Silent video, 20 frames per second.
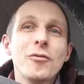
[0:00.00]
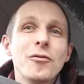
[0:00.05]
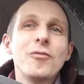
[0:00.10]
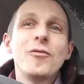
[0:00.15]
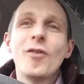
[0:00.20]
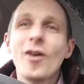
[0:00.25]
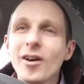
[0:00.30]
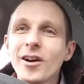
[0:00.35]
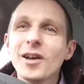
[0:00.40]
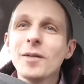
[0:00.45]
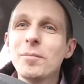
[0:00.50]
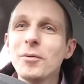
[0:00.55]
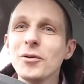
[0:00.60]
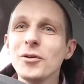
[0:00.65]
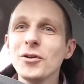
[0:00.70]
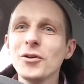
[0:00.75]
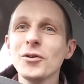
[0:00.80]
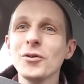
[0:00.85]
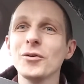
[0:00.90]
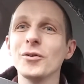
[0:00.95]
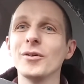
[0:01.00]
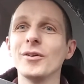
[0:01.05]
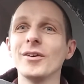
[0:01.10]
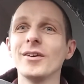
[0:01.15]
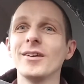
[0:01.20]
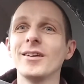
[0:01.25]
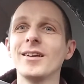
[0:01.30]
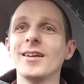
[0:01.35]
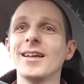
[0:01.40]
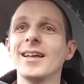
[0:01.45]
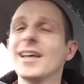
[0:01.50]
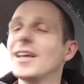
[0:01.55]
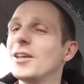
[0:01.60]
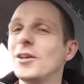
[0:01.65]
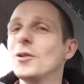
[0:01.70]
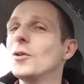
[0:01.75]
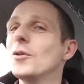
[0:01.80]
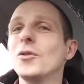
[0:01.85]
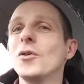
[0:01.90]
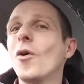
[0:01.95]
fuck about you.
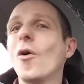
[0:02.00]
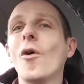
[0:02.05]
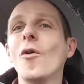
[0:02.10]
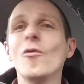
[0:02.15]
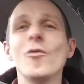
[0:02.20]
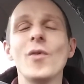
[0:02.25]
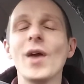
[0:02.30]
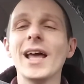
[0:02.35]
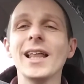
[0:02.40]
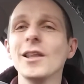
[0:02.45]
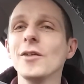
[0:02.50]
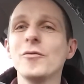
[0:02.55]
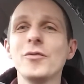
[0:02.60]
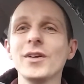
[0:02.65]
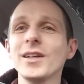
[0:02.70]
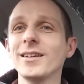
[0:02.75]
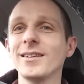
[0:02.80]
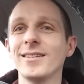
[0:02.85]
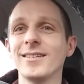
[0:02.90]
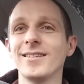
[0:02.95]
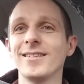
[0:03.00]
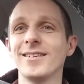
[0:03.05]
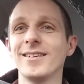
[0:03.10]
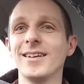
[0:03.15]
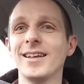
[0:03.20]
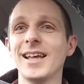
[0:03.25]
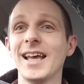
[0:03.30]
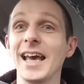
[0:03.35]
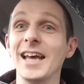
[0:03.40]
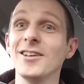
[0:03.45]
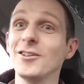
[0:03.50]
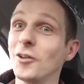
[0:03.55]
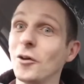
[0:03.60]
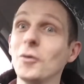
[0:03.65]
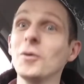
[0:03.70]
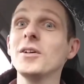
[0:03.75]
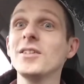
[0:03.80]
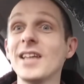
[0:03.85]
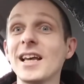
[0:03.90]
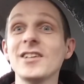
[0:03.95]
You're not relevant. As
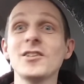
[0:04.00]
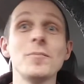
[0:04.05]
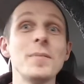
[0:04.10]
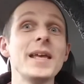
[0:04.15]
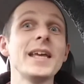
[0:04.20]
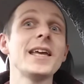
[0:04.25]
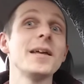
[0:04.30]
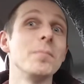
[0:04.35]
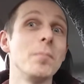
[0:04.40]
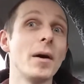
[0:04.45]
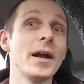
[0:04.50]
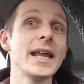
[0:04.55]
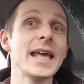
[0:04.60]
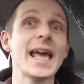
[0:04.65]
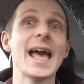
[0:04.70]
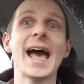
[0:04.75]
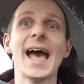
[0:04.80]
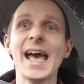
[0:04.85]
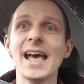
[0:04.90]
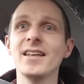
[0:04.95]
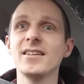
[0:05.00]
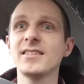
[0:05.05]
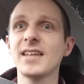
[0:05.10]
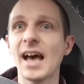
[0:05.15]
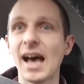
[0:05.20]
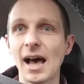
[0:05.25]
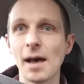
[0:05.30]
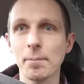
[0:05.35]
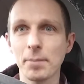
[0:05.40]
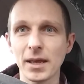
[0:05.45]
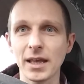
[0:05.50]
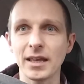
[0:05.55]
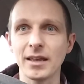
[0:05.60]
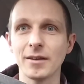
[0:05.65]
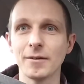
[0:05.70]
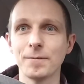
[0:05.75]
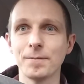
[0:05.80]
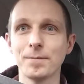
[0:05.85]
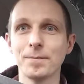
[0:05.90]
long as it's making money, it's happy.